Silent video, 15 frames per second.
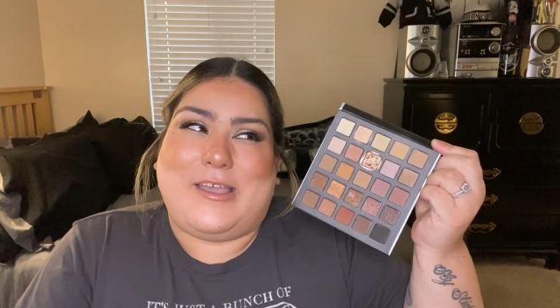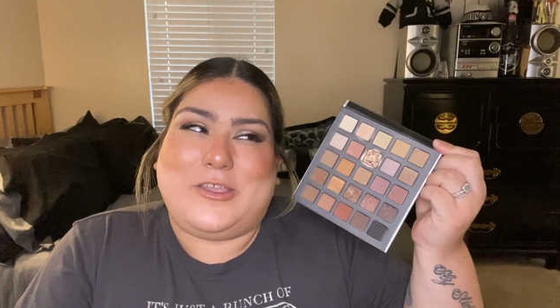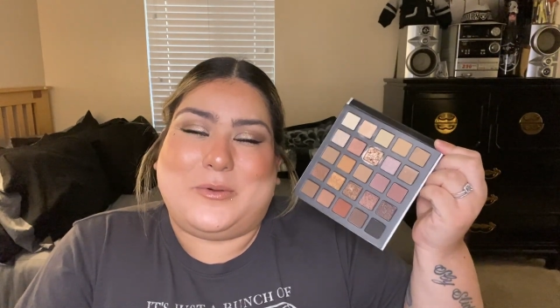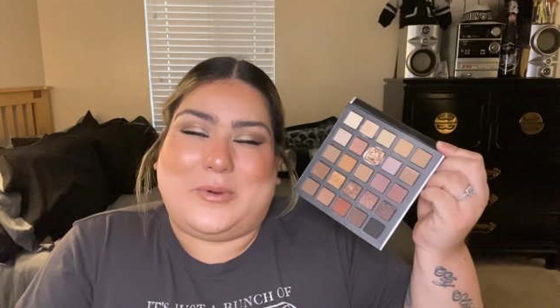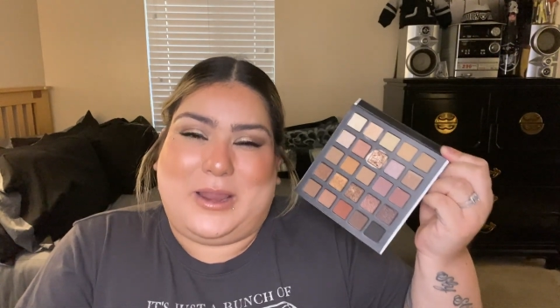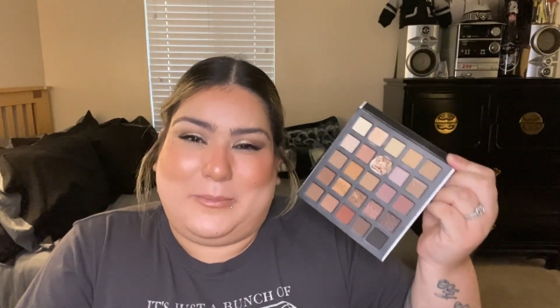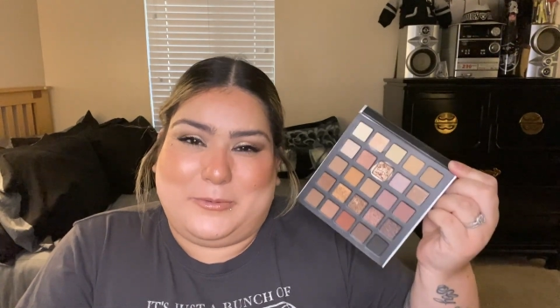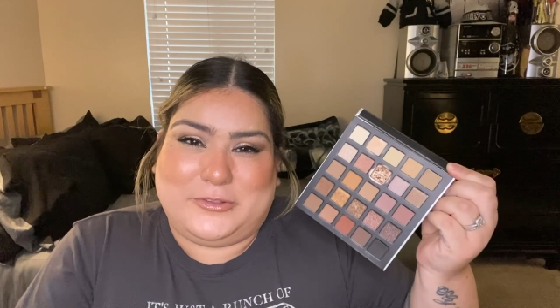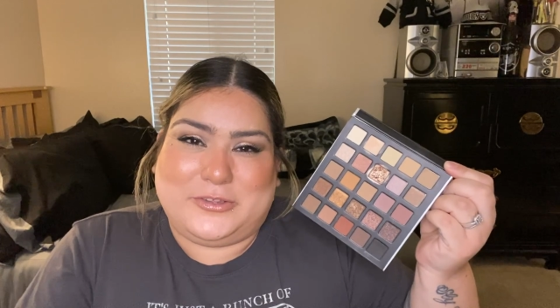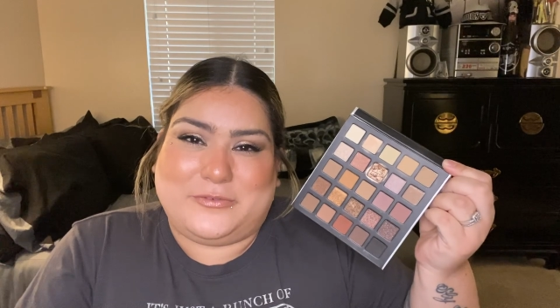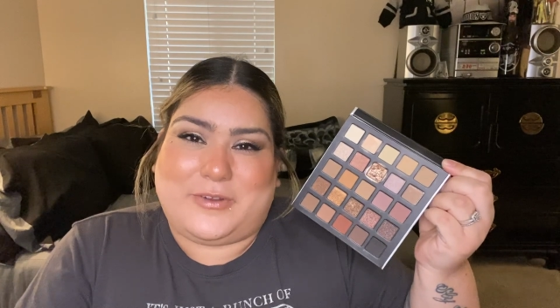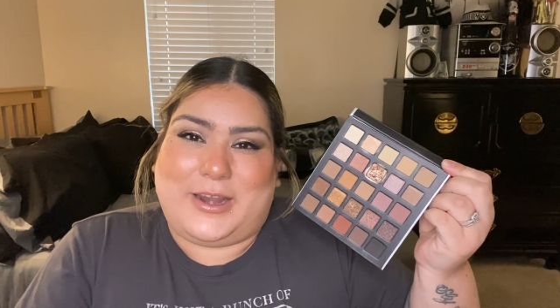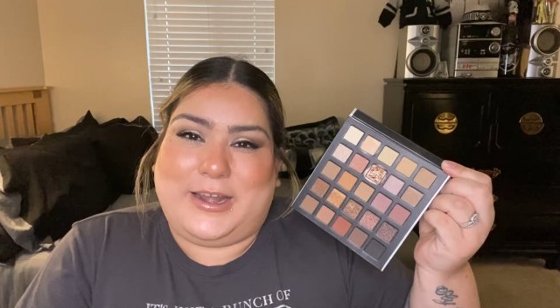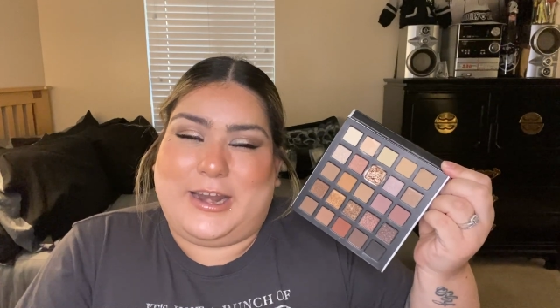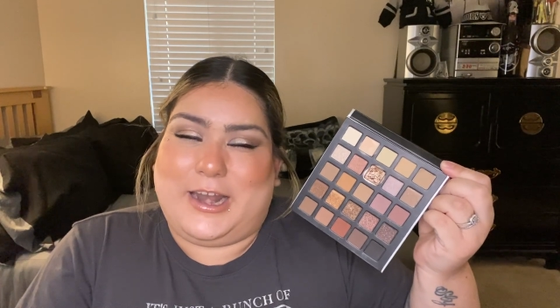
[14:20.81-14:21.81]
you were able to
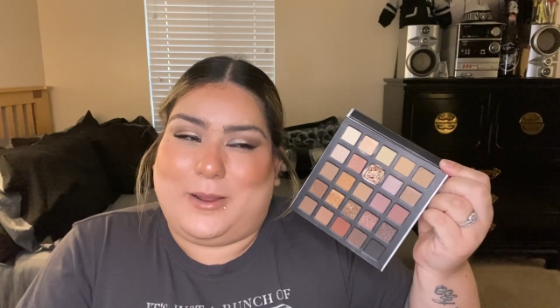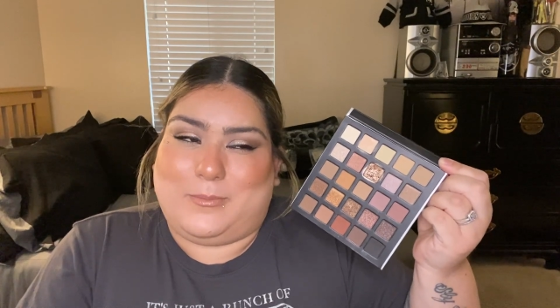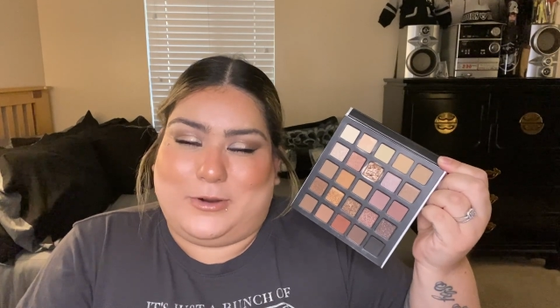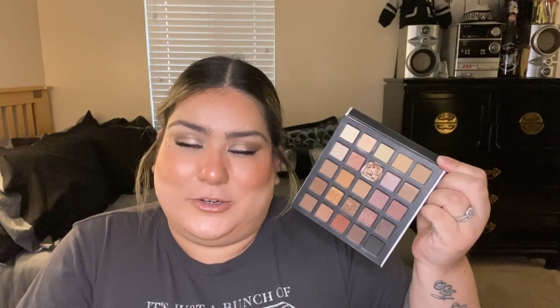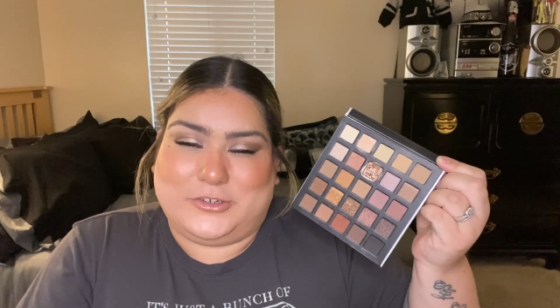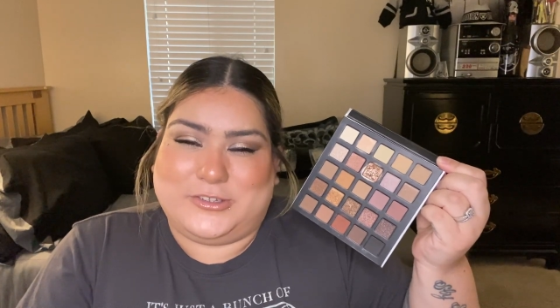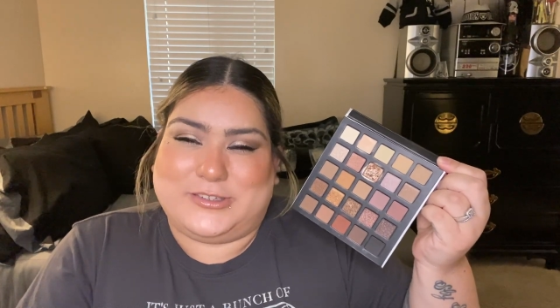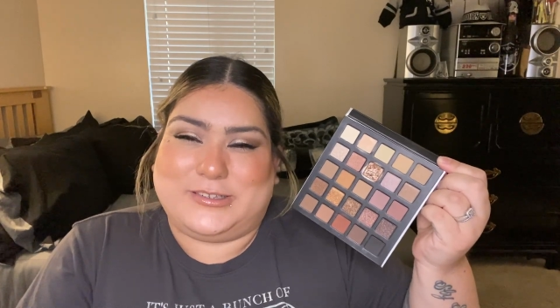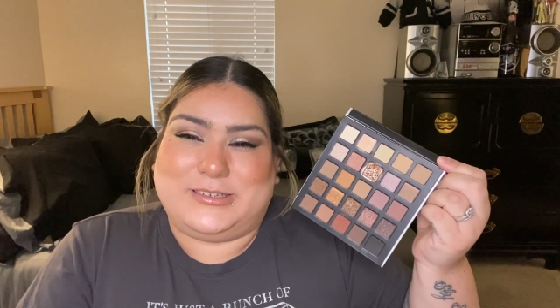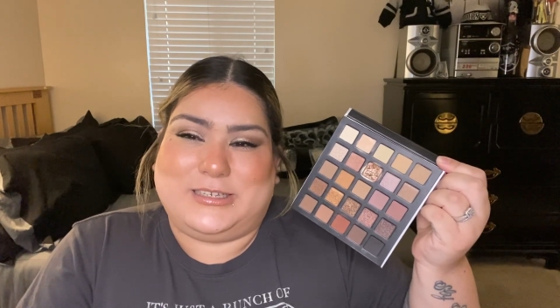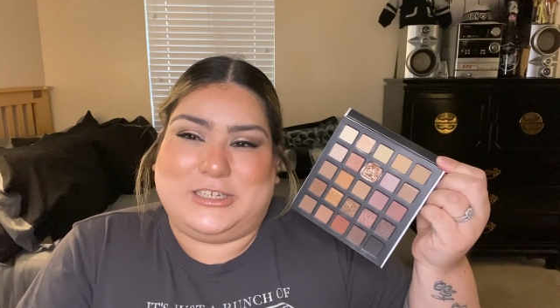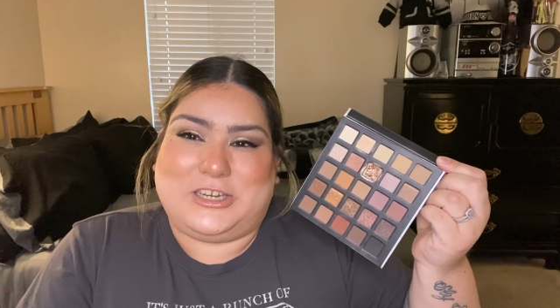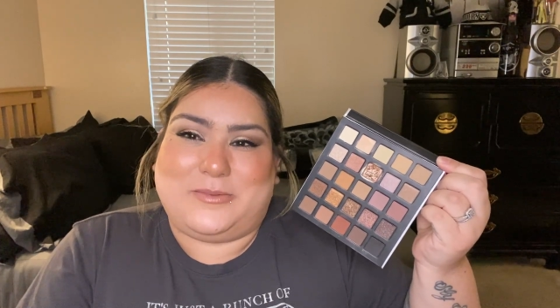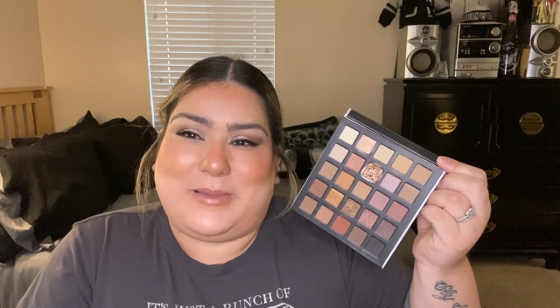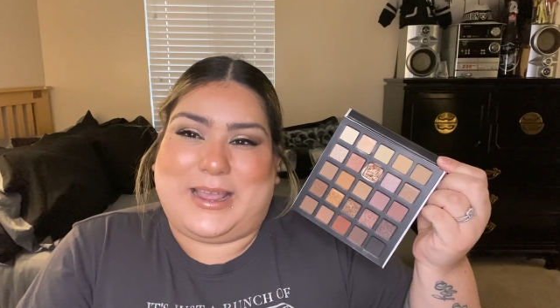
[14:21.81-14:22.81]
find it at Marshalls and
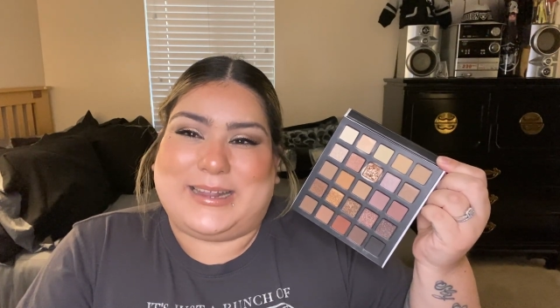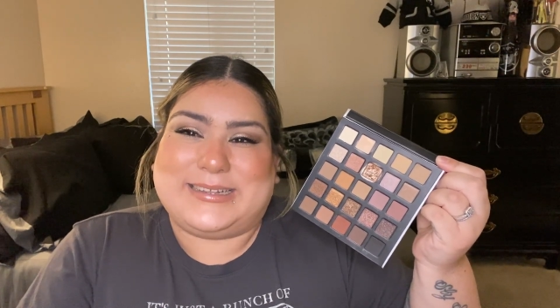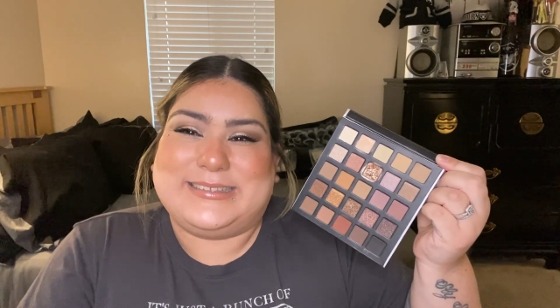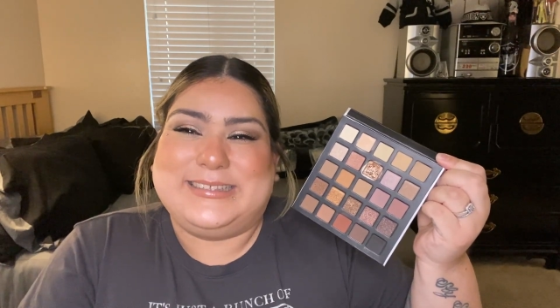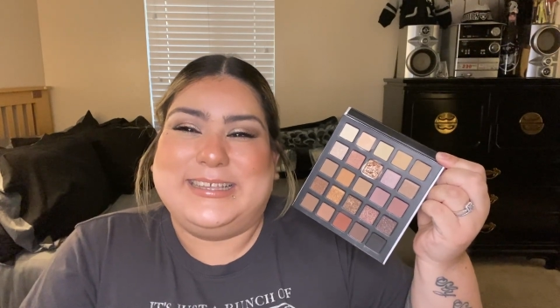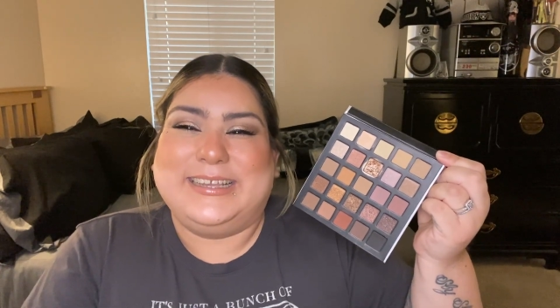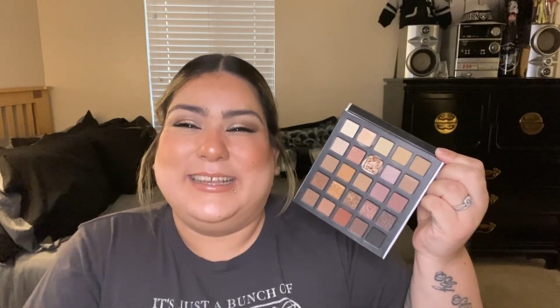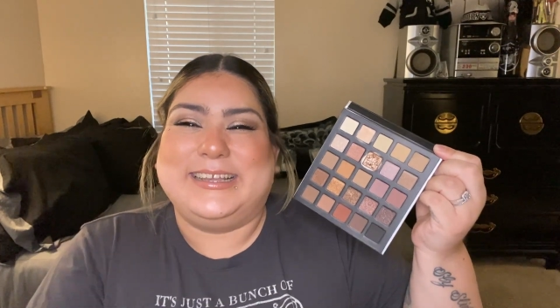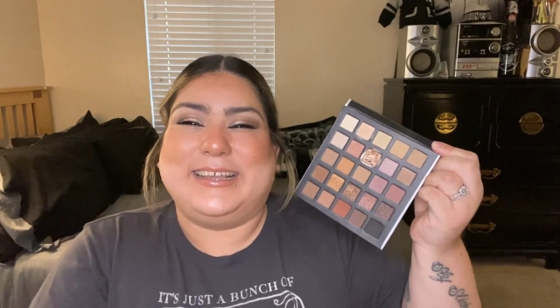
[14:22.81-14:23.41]
TJ Maxx.